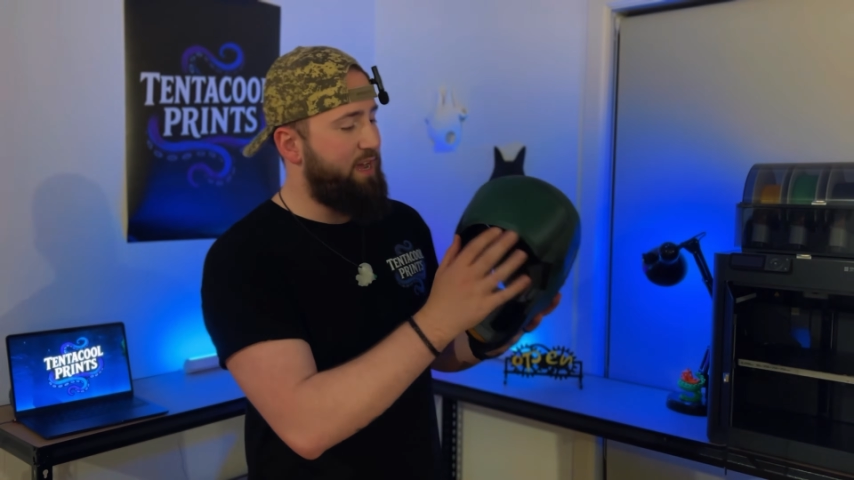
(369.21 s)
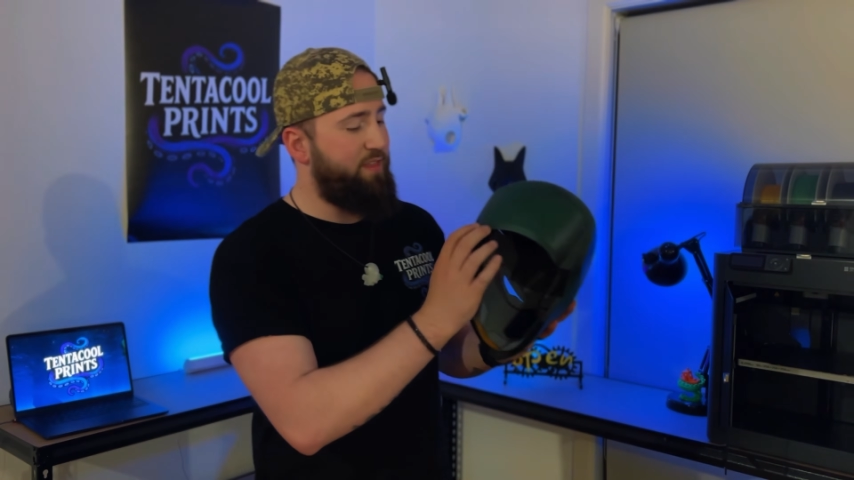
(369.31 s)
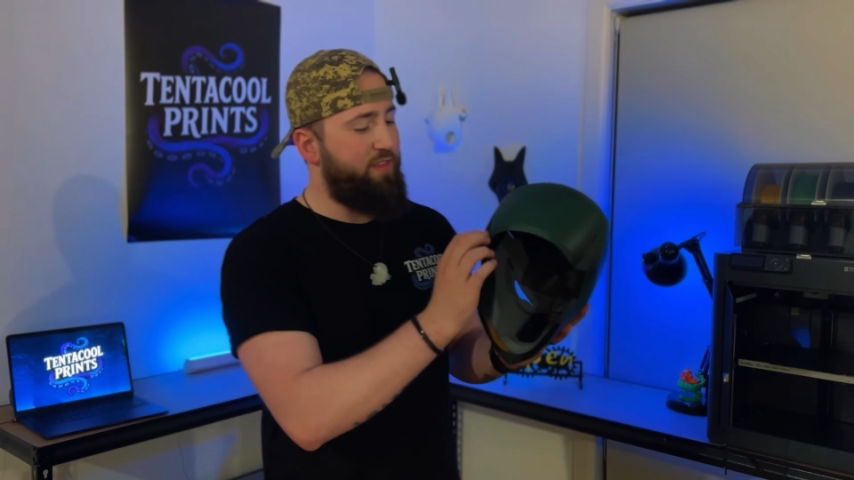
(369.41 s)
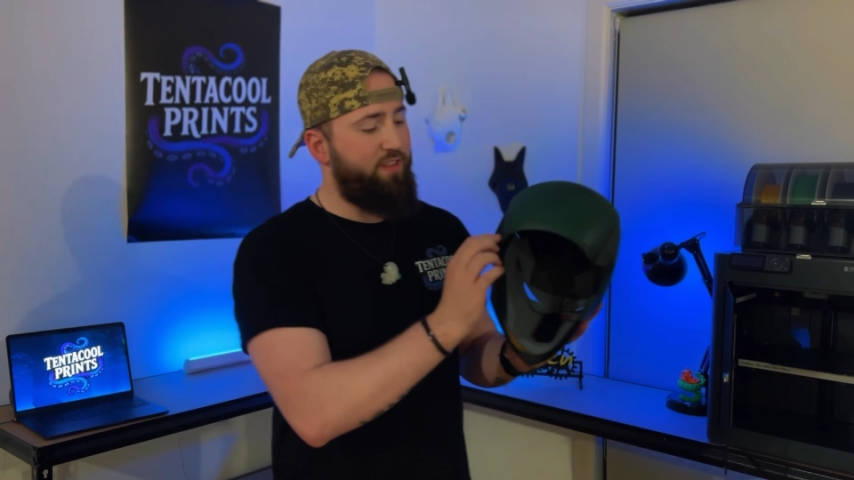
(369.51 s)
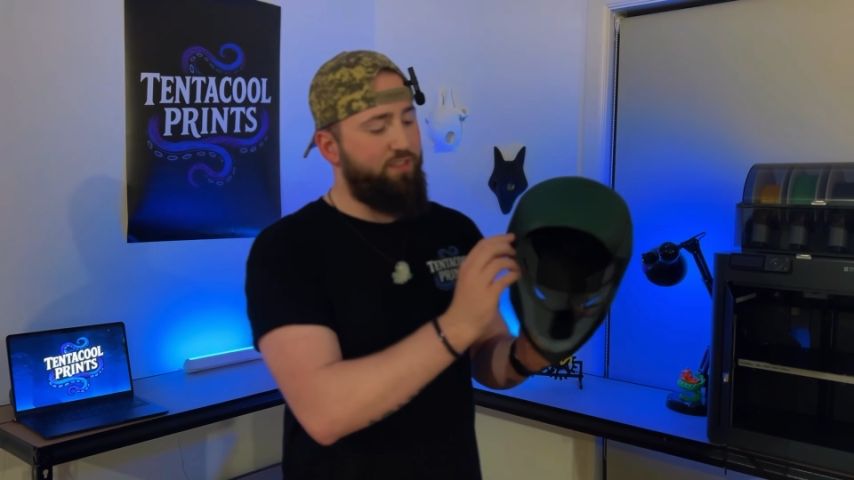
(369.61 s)

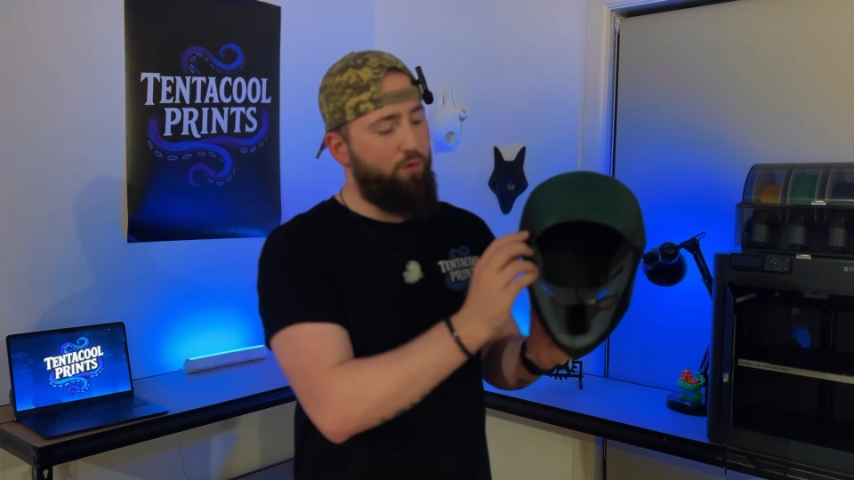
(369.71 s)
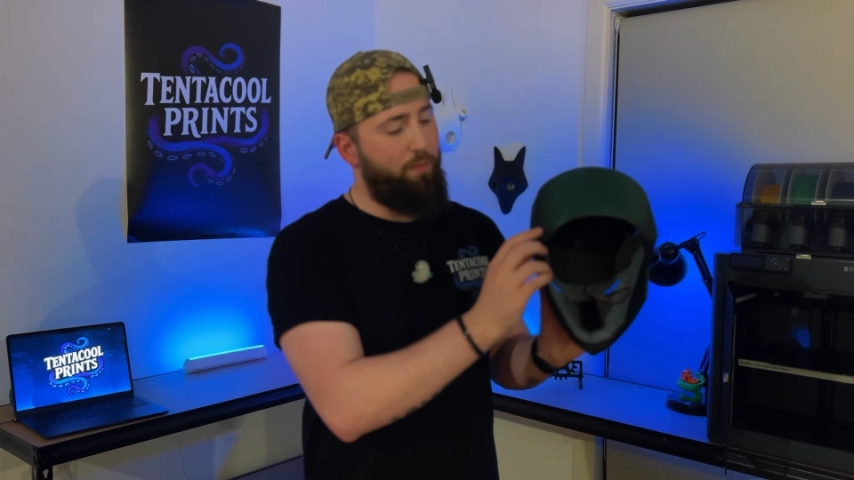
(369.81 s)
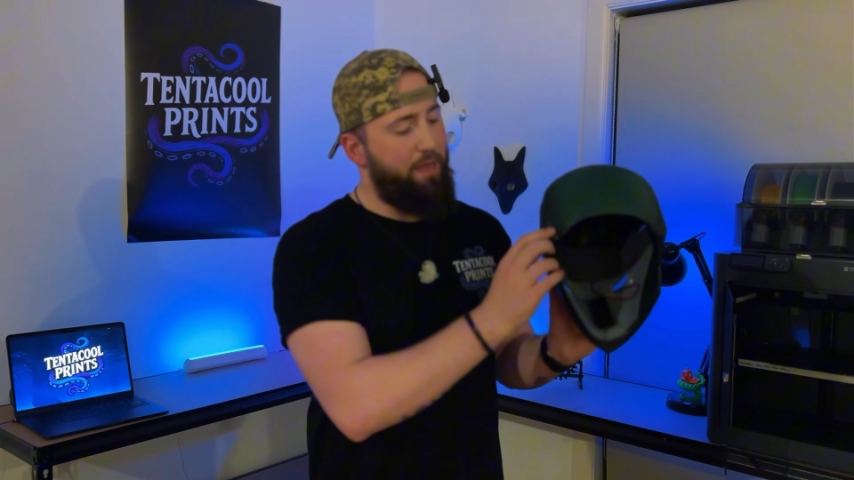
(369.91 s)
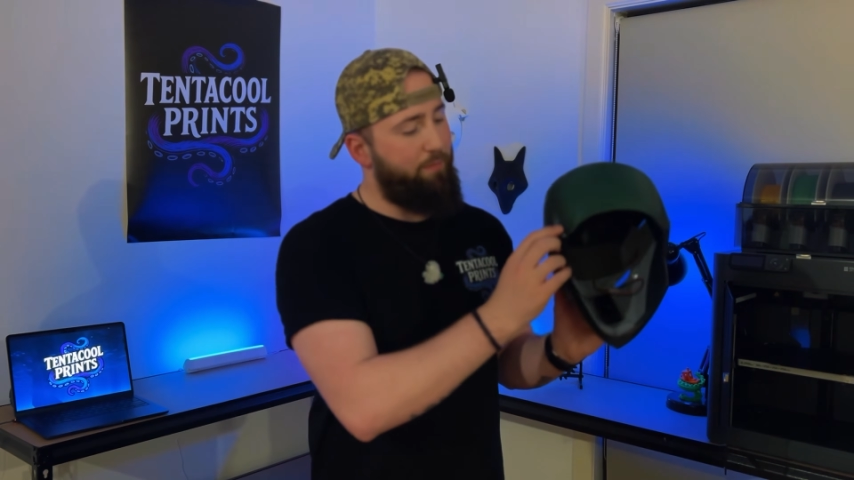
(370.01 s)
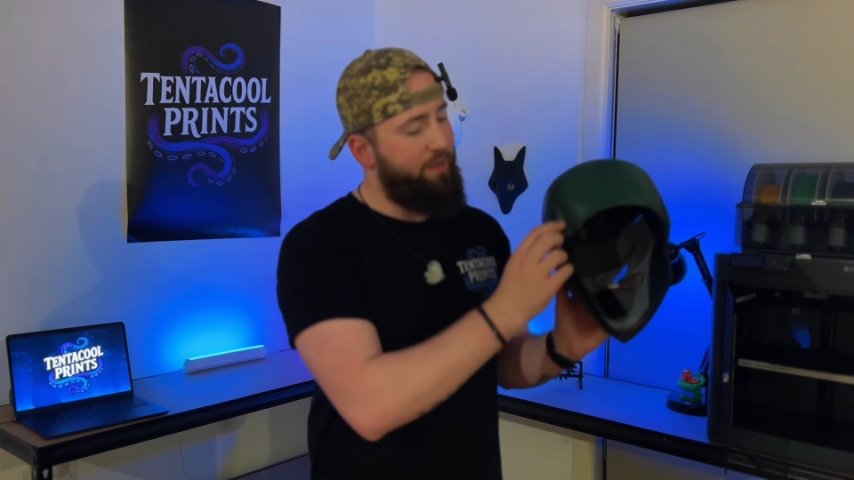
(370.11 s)
and then this little
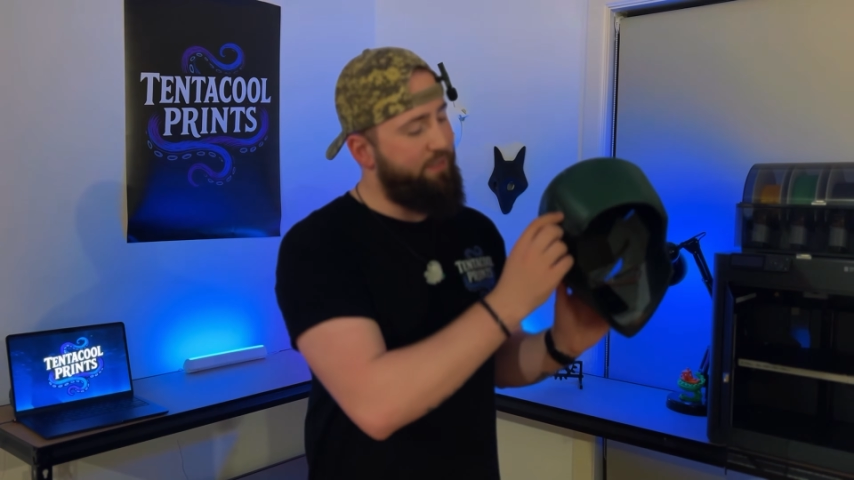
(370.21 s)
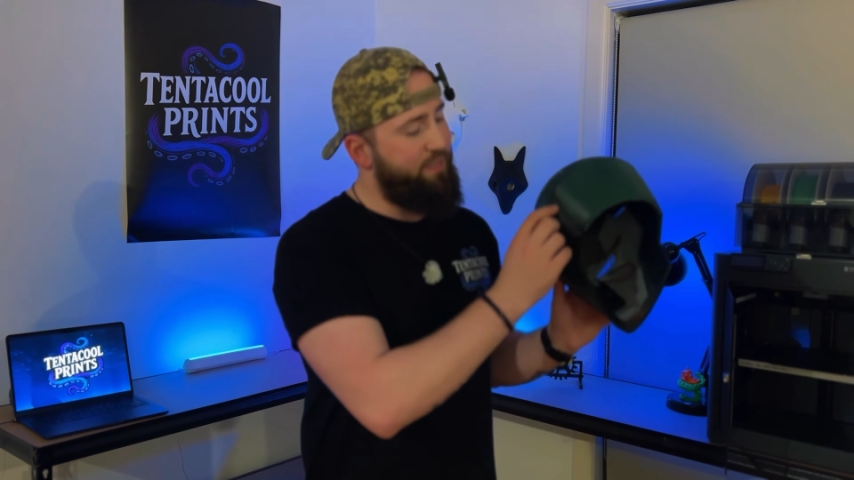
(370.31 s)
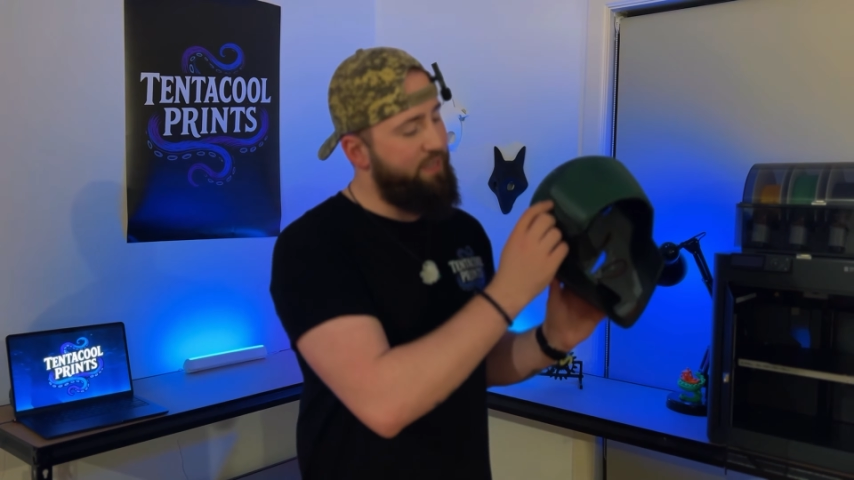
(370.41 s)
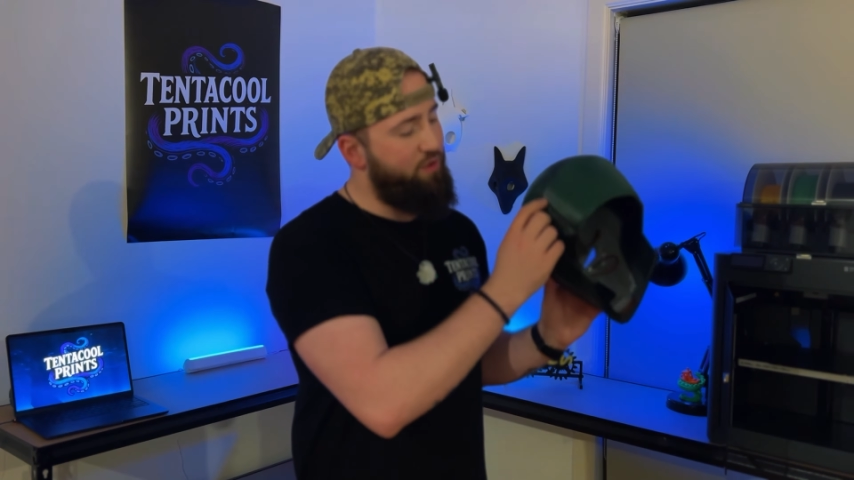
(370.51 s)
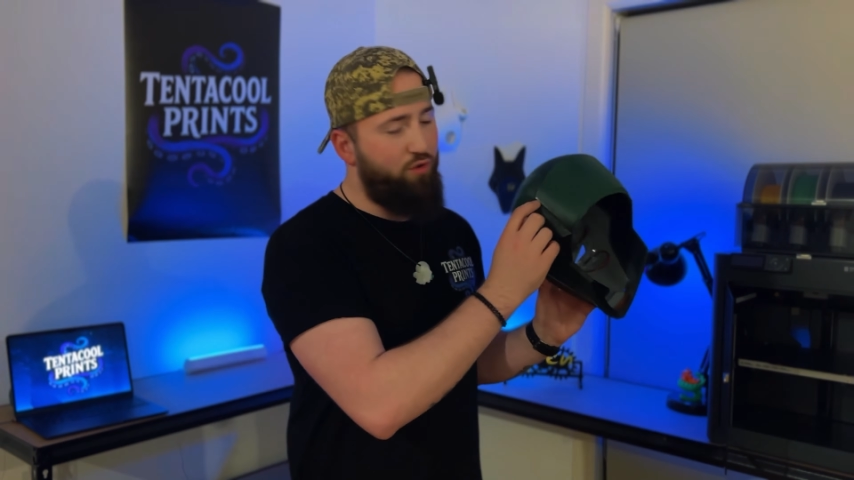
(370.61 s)
back piece
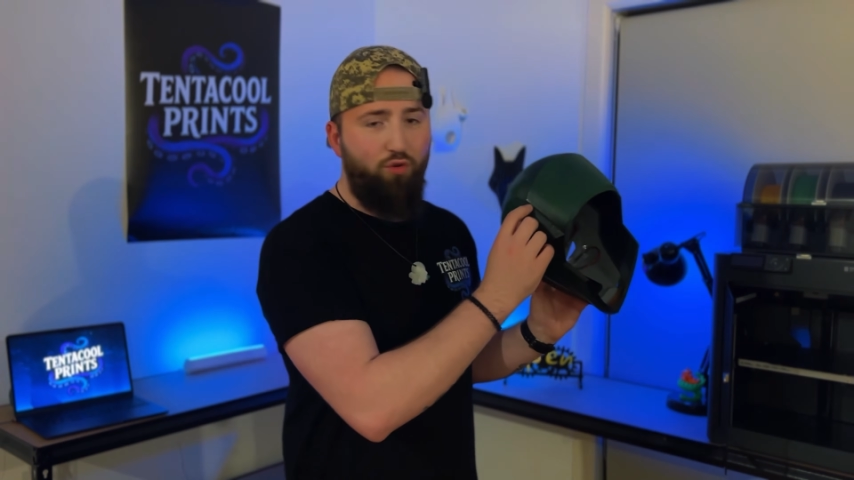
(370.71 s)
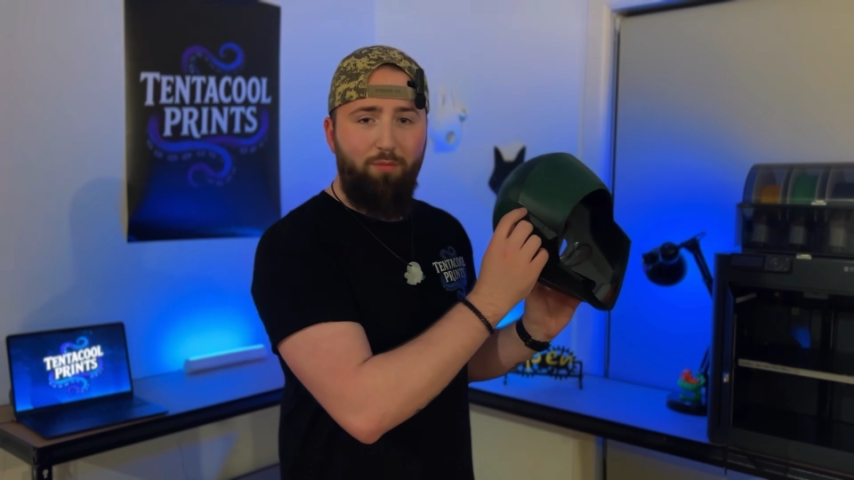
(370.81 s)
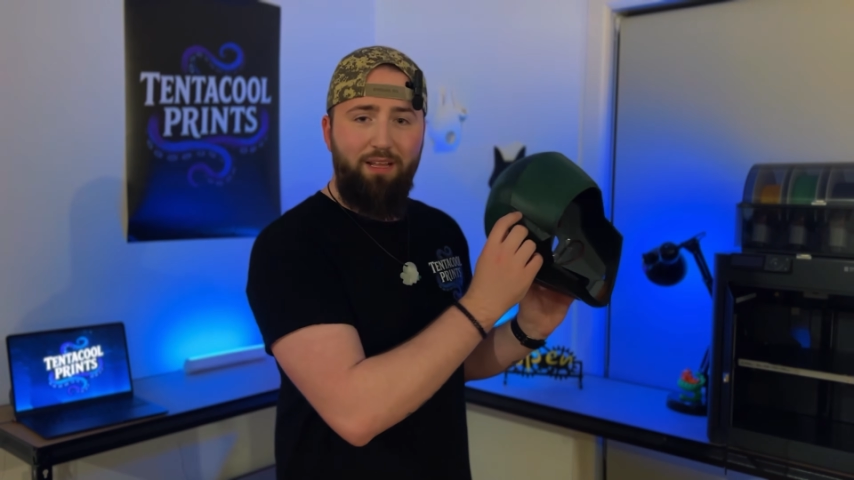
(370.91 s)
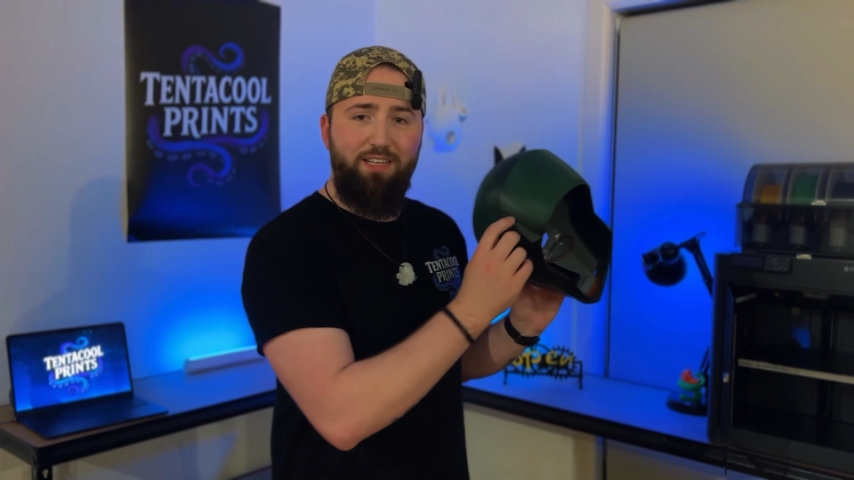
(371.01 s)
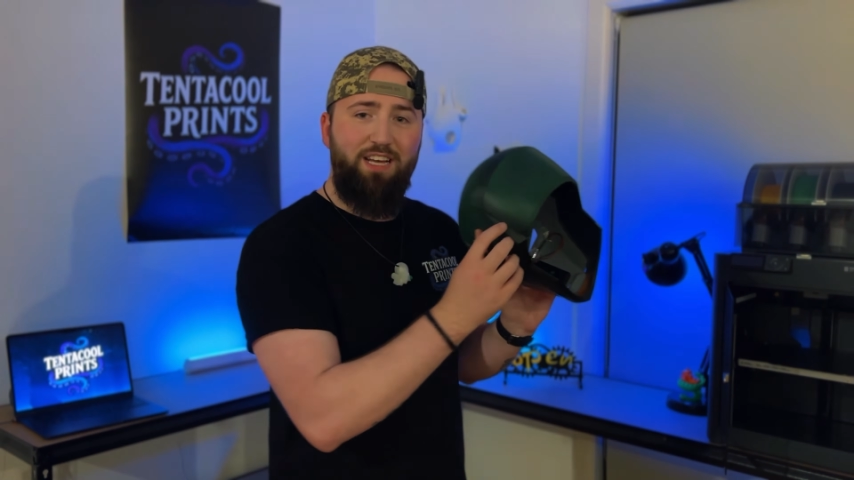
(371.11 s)
here you can
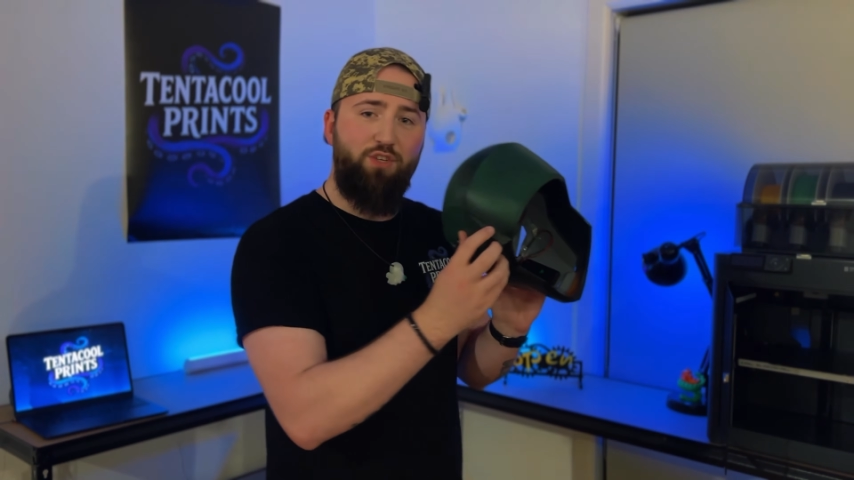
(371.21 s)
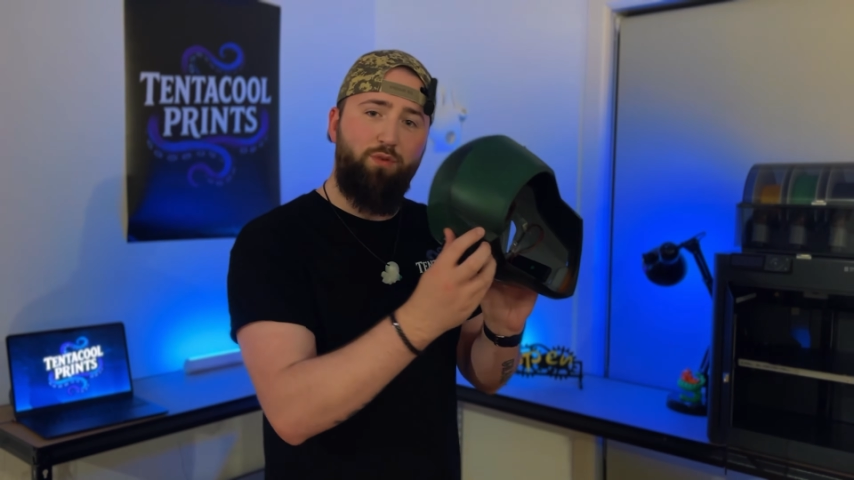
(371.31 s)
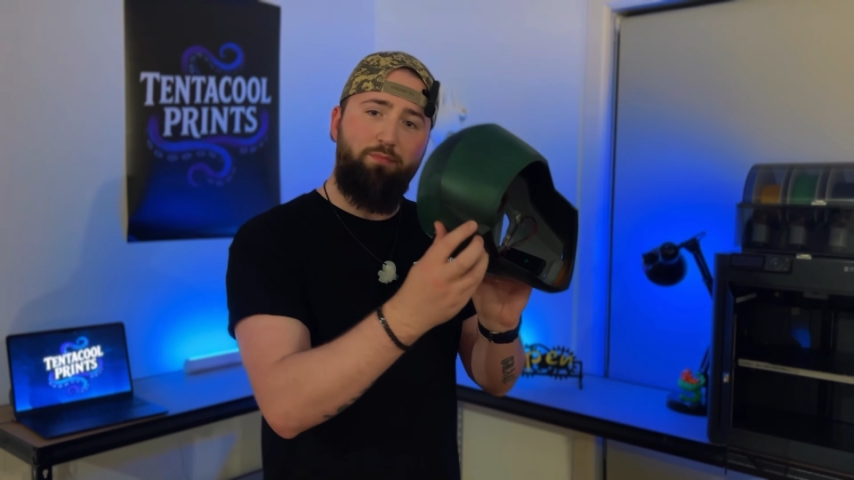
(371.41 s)
normally attach